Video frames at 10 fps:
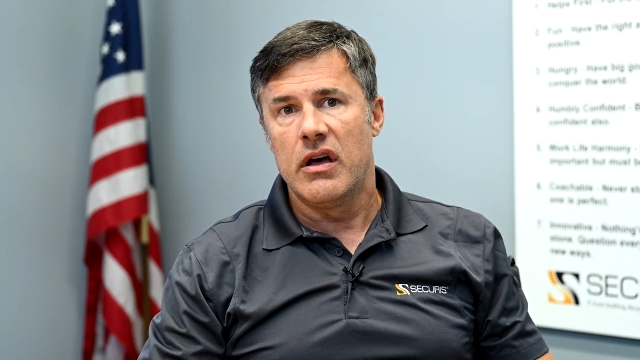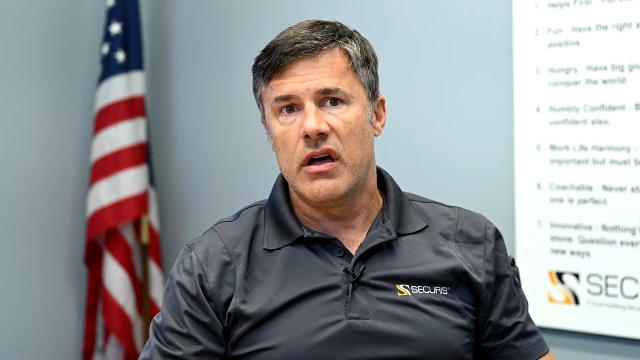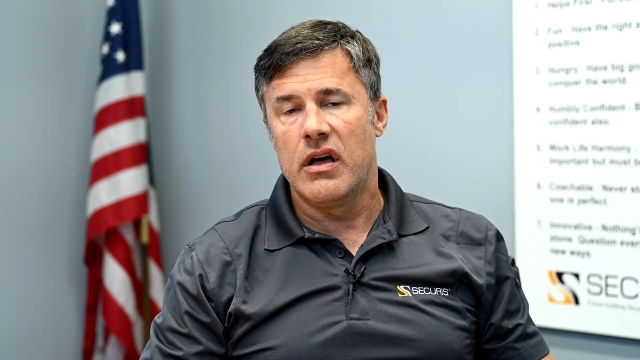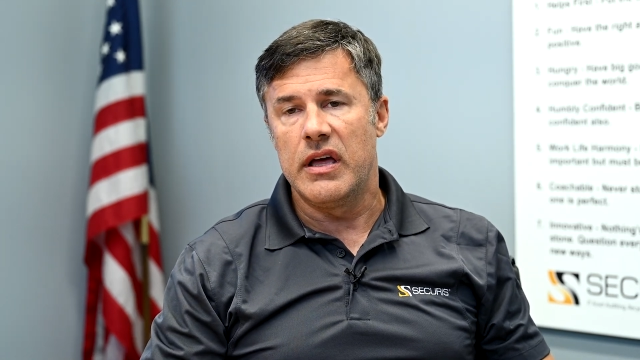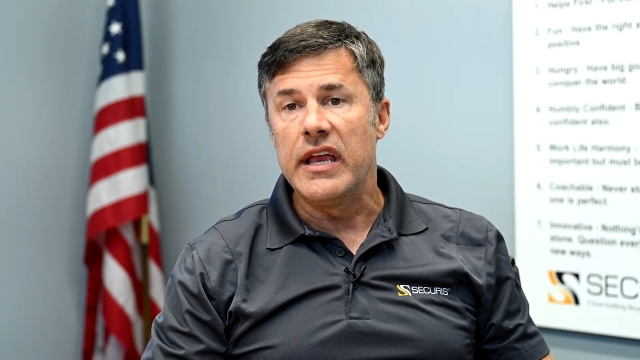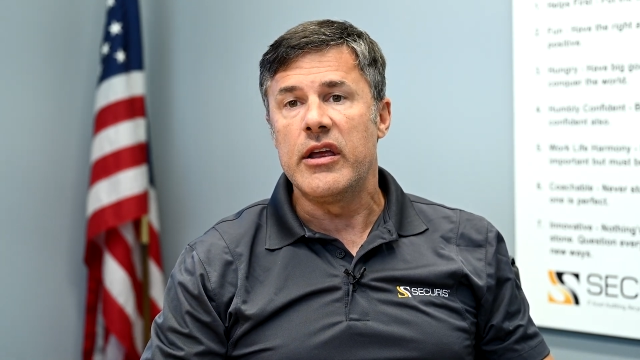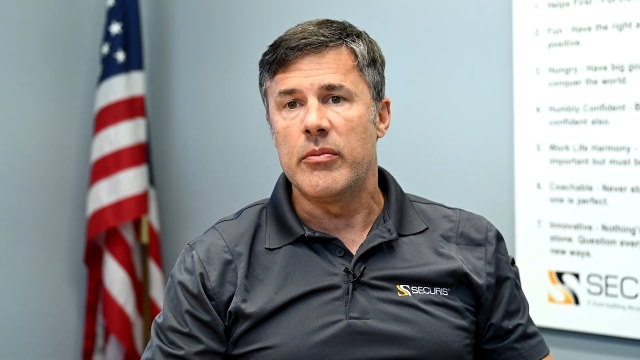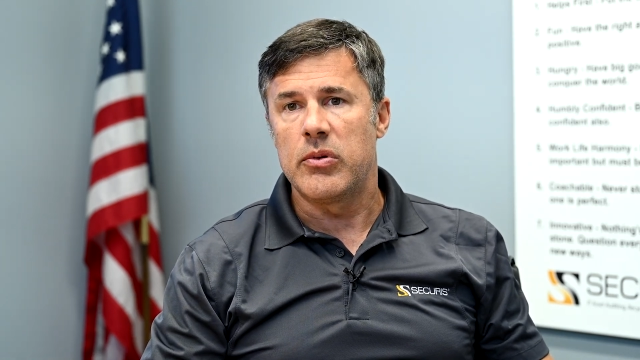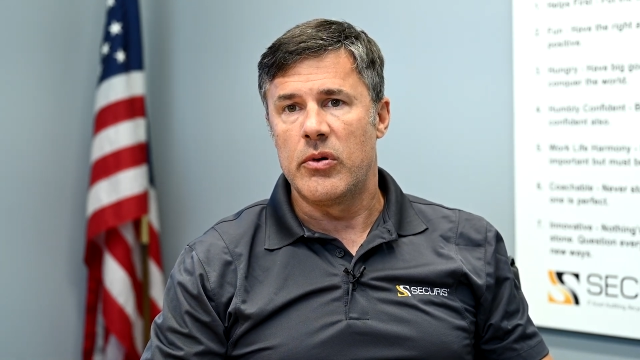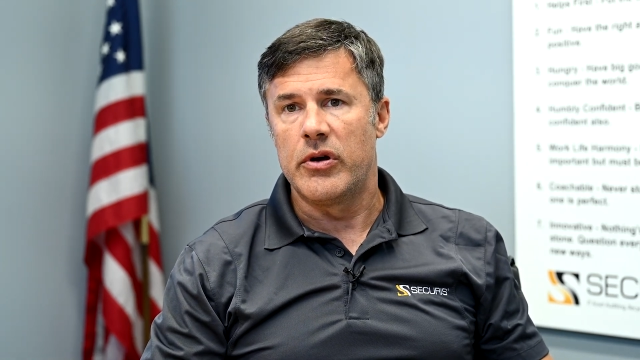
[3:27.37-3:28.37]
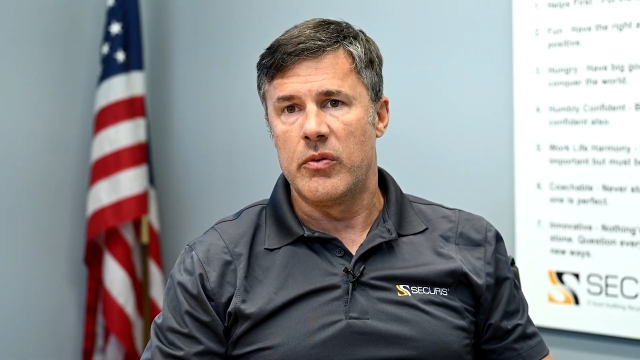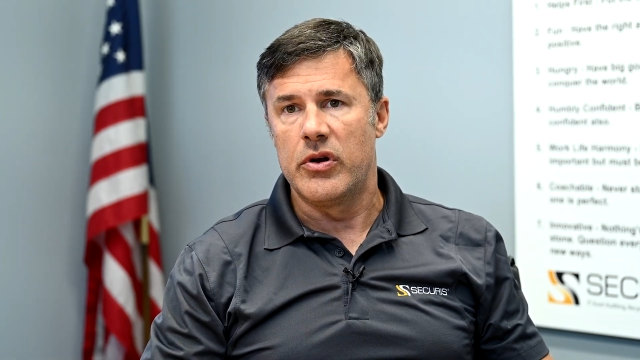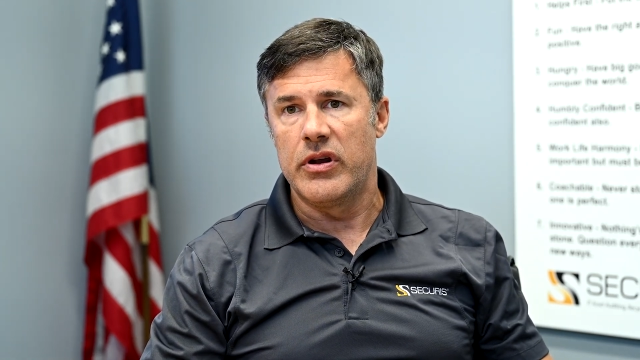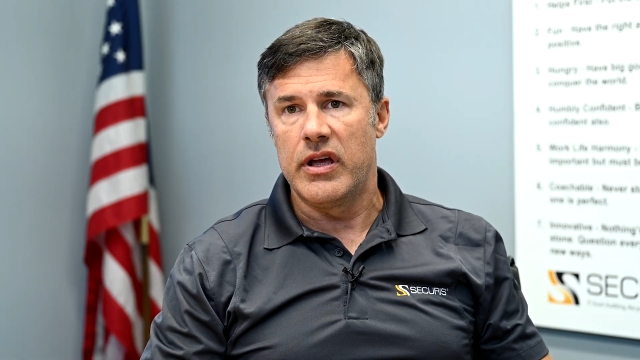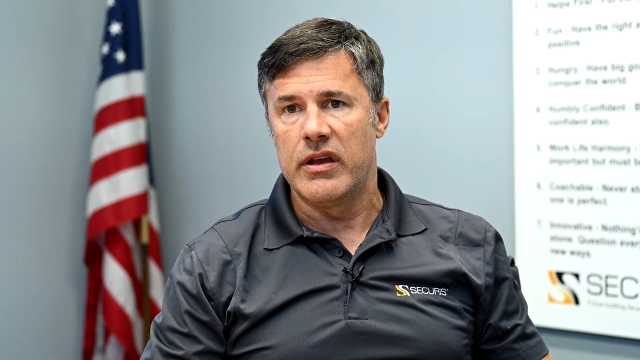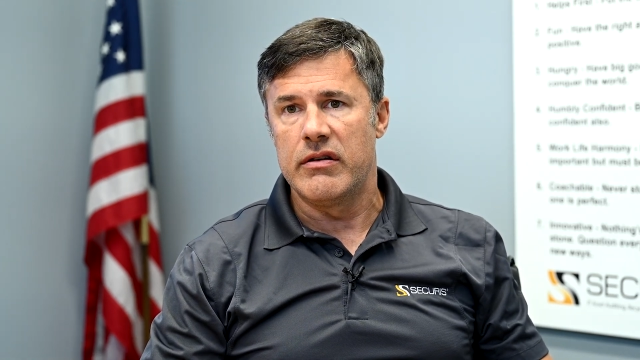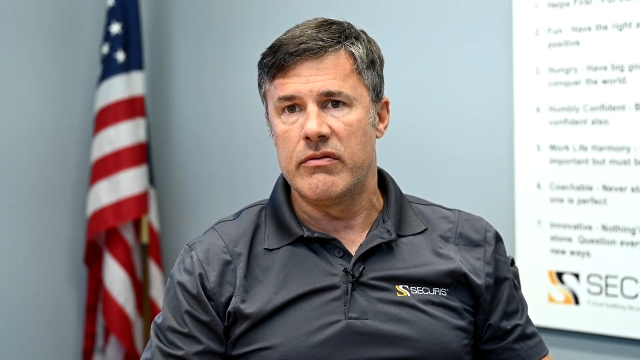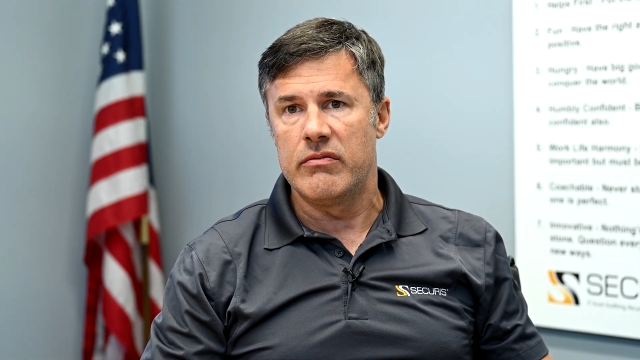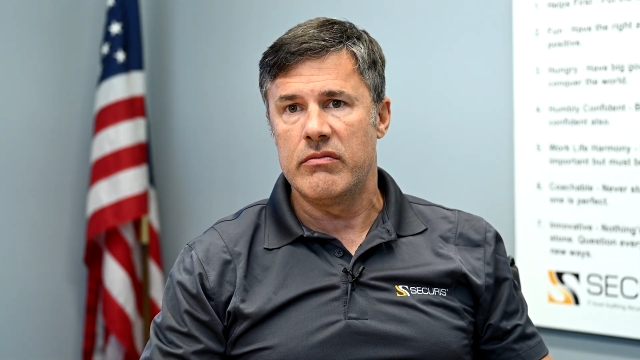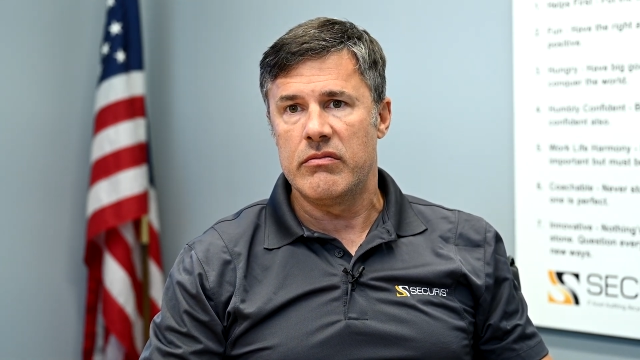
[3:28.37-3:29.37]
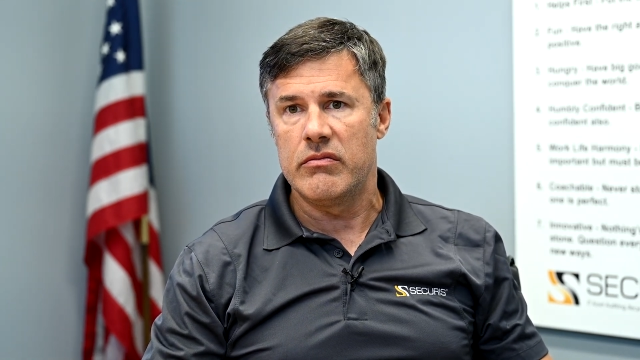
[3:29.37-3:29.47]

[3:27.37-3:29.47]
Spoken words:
any employee would, and